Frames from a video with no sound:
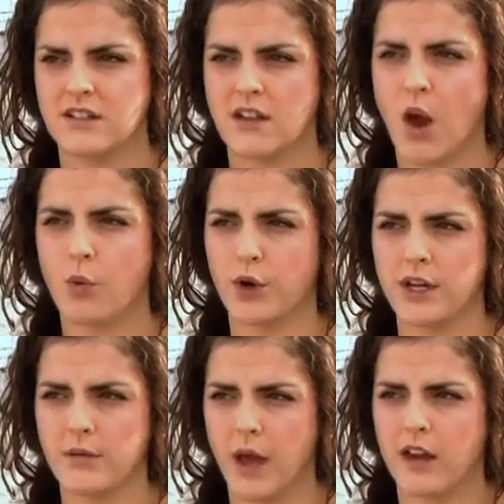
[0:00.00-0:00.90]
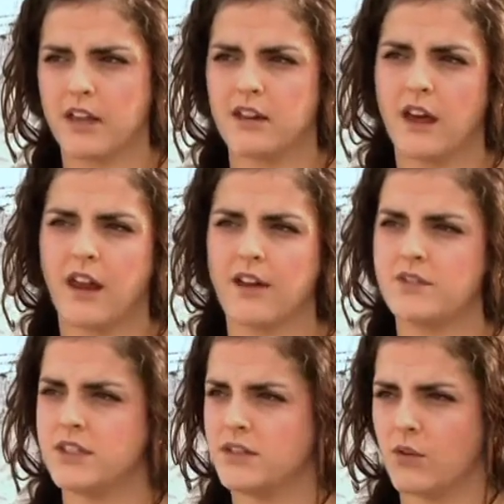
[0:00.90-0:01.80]
not worry about it, not have
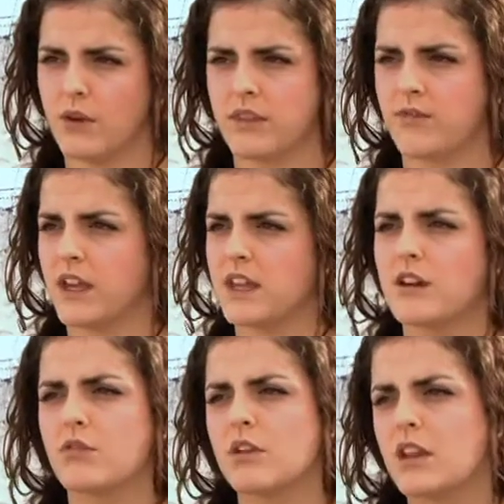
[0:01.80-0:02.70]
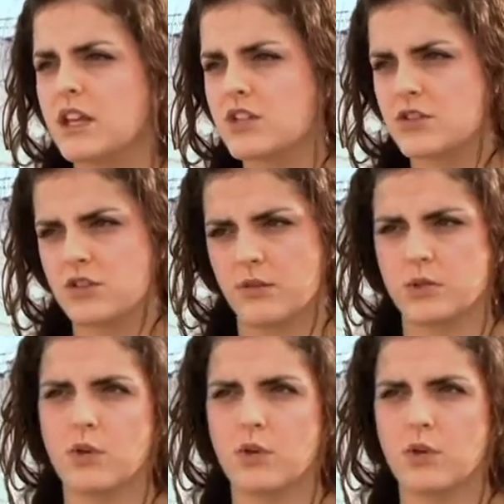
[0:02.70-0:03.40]
to deal with if I get in a relationship.